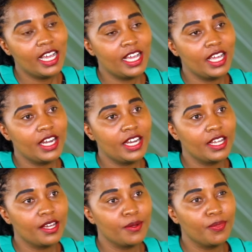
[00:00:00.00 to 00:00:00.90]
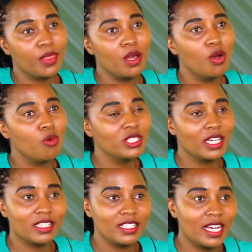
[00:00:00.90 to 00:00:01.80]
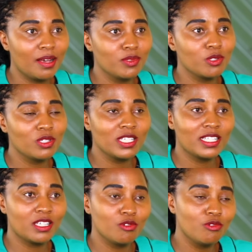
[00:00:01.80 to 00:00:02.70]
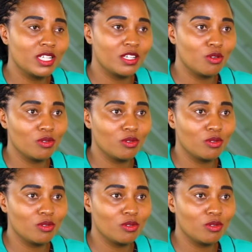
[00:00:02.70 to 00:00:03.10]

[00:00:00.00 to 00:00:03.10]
and um, what are the terms, what are the do's and